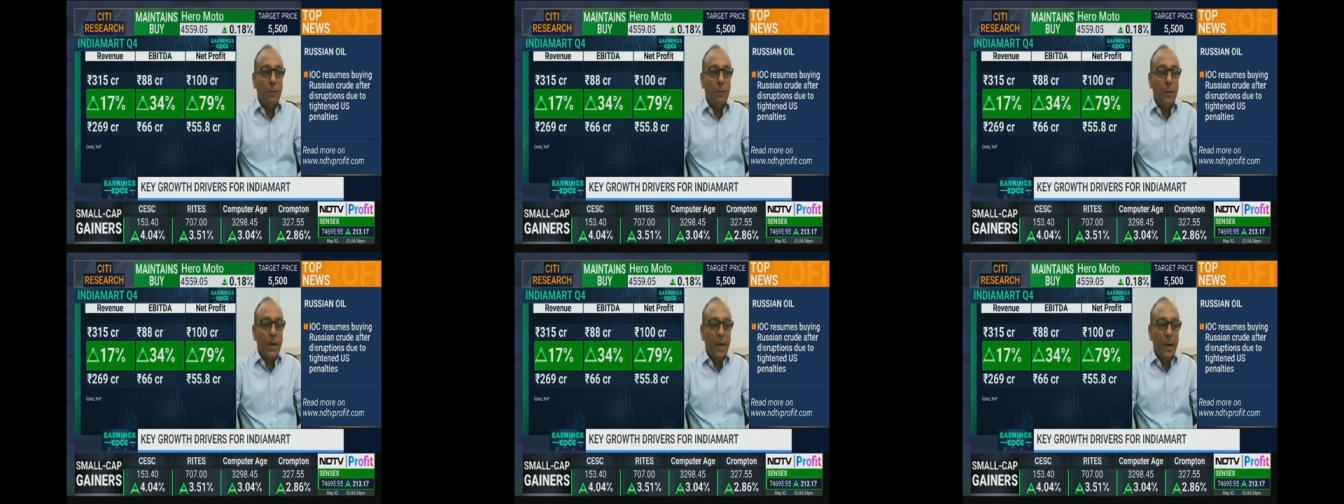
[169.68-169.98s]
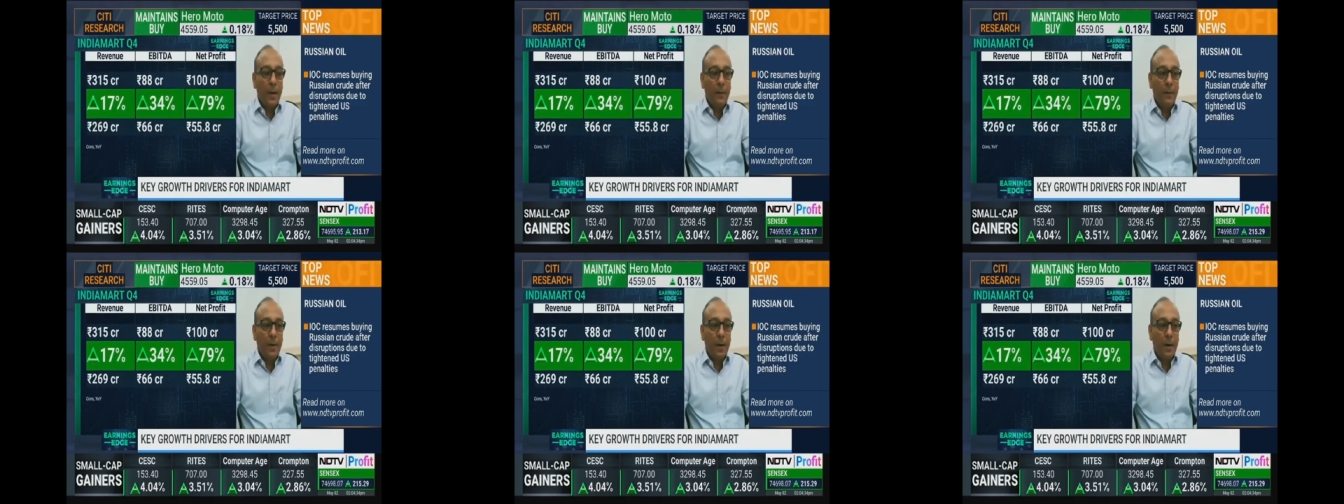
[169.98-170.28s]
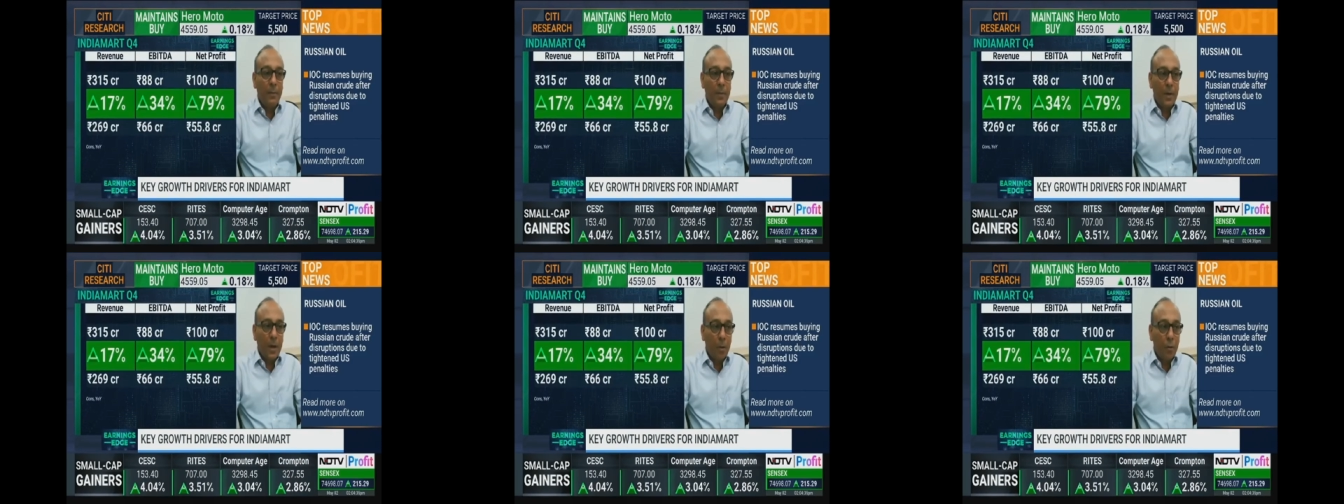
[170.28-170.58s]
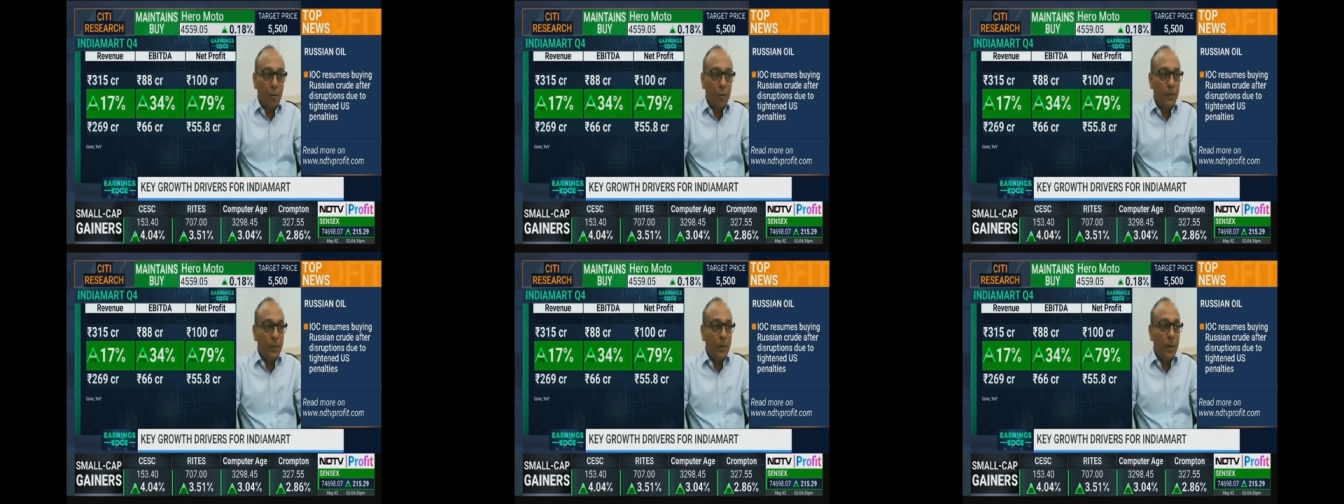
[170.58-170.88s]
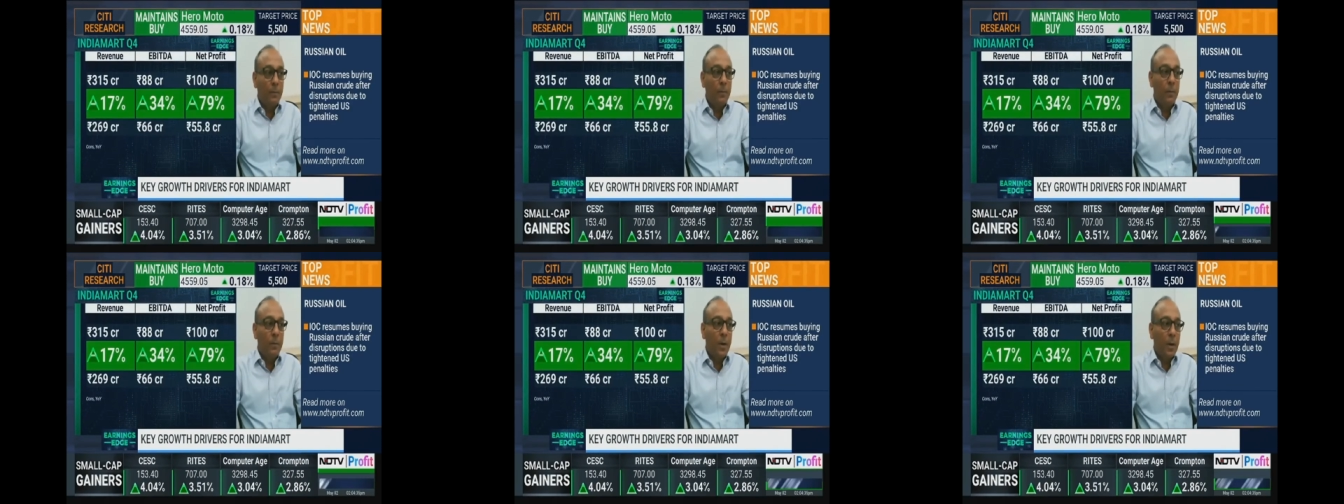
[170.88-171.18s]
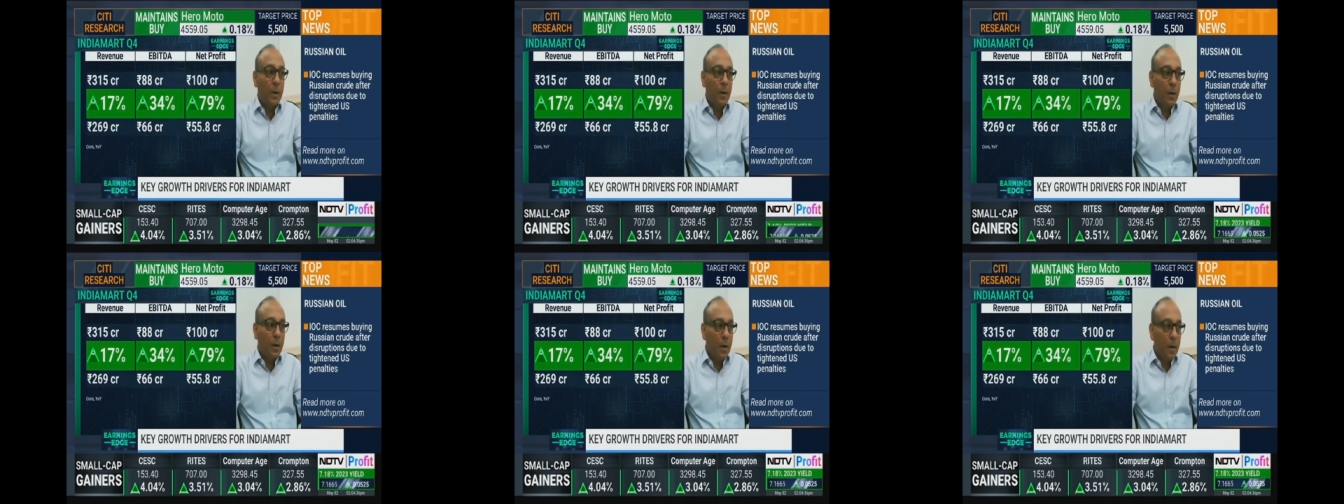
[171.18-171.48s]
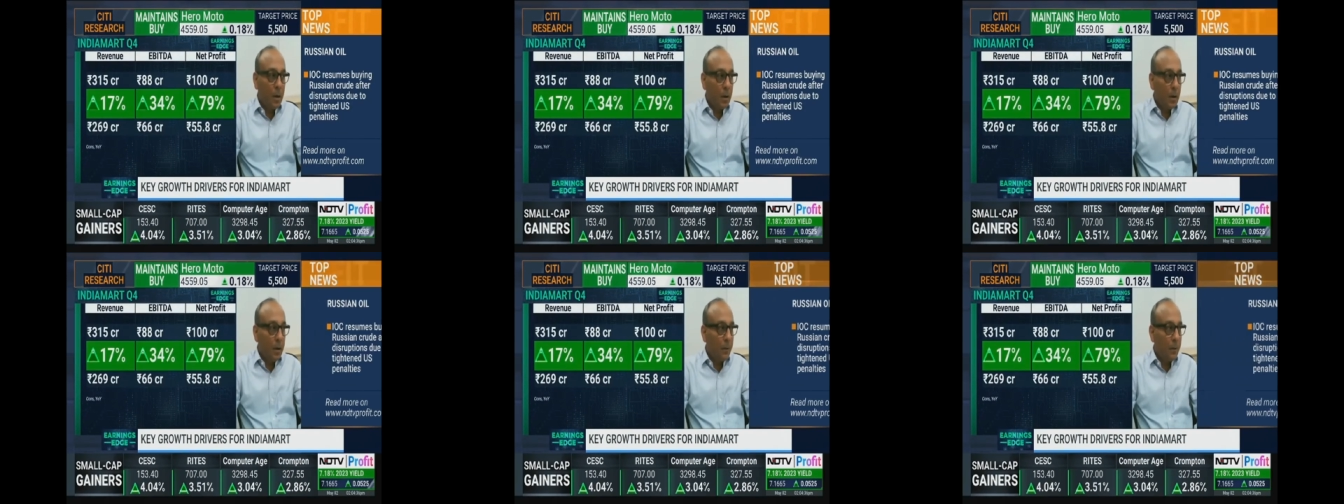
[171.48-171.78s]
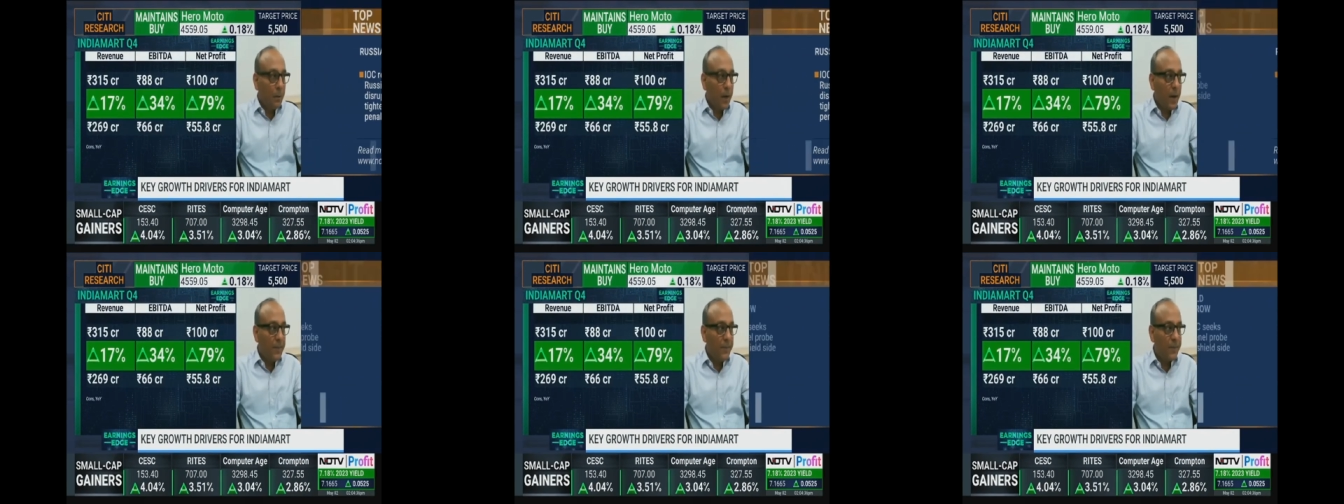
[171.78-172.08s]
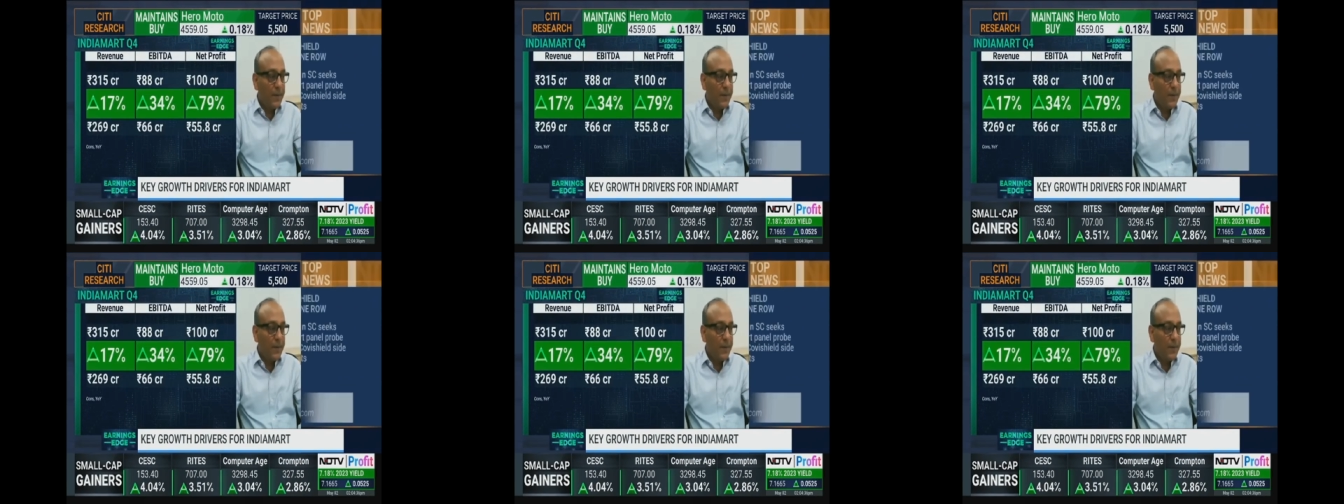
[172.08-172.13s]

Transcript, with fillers: Uh, we have come down from uh,